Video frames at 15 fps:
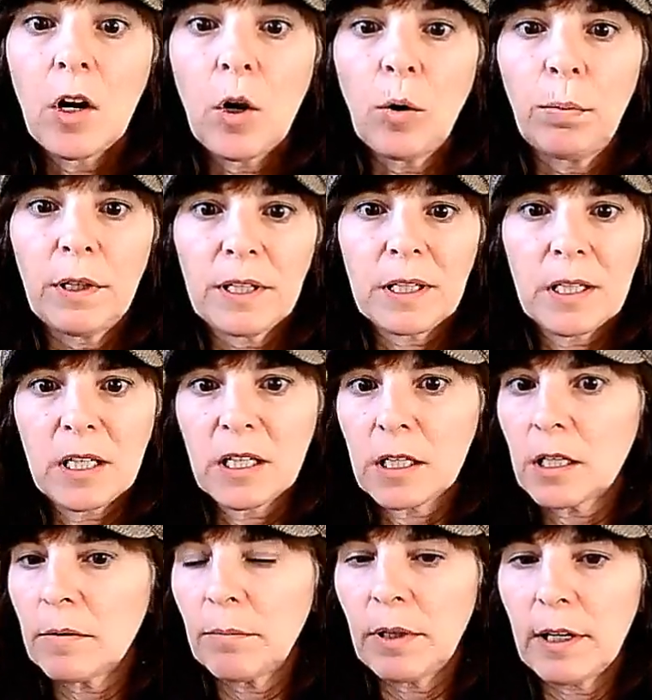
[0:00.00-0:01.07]
hopelessness,
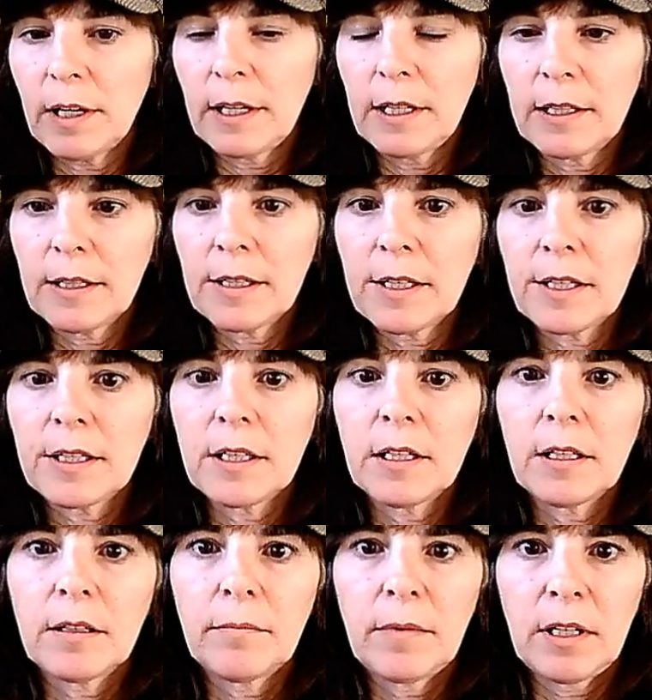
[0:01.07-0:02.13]
compliance,
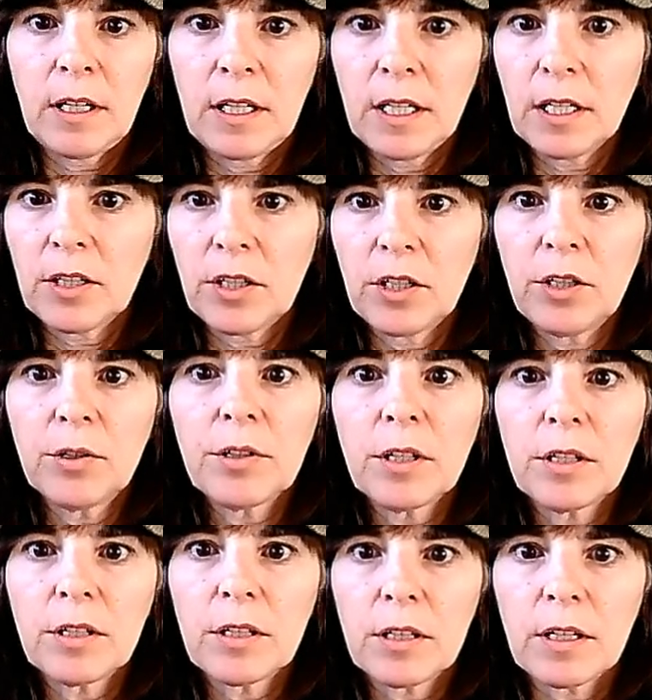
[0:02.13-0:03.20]
and
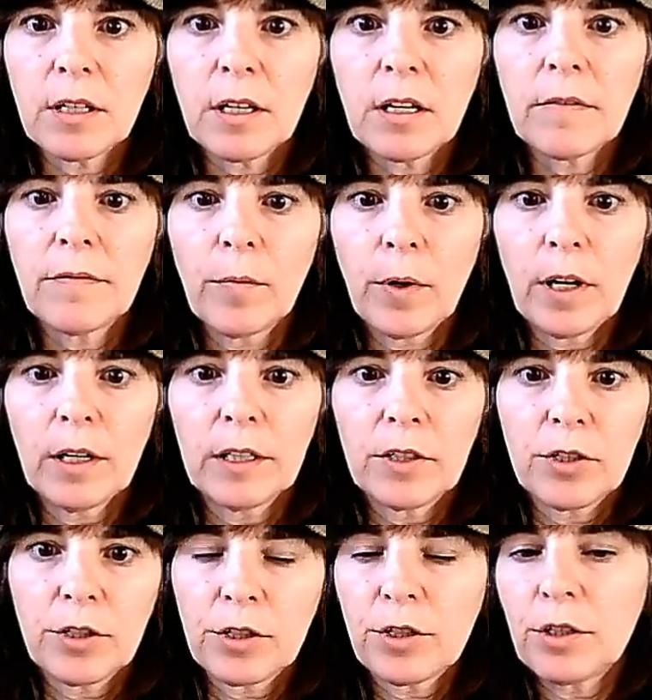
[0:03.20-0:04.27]
excuses of, well,
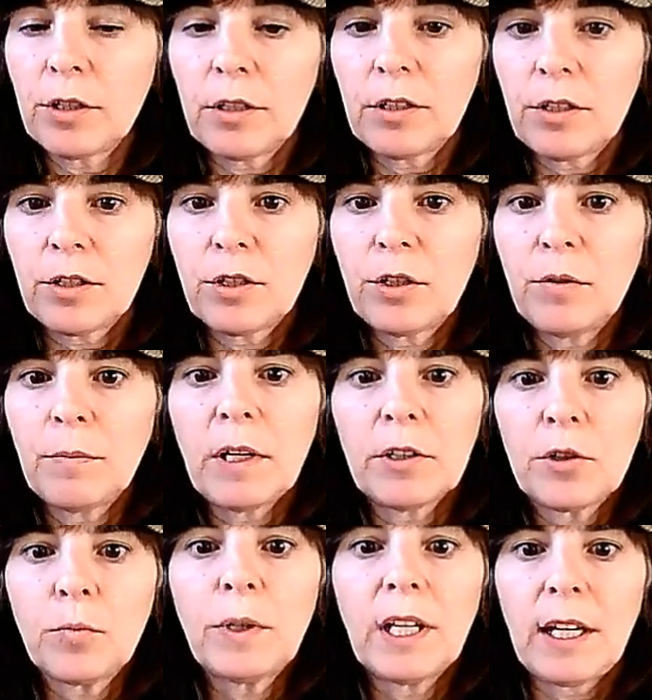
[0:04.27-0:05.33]
it's too
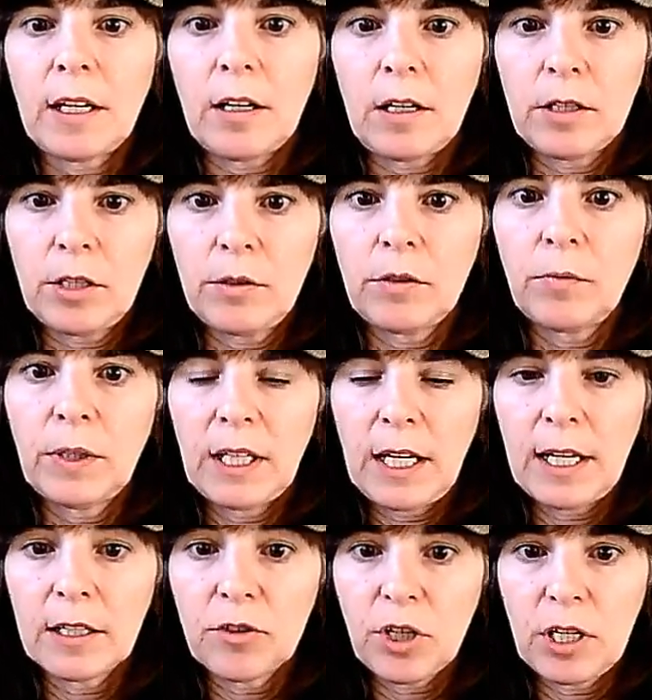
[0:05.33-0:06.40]
much, we cannot do it, we
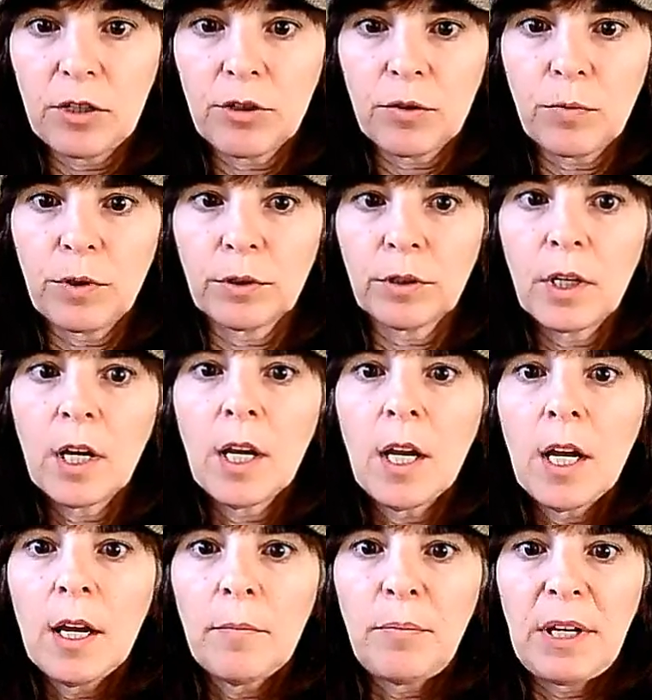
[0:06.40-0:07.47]
can't change the world,
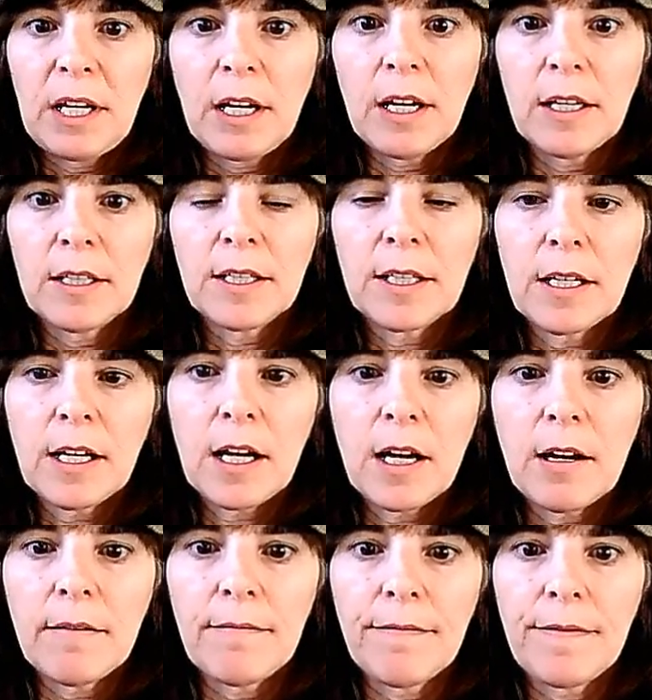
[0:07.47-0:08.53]
because
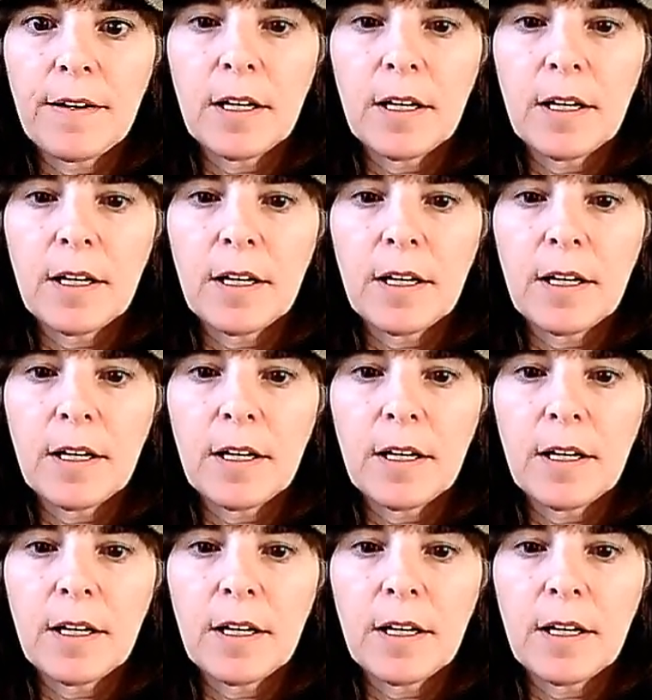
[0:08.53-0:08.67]
of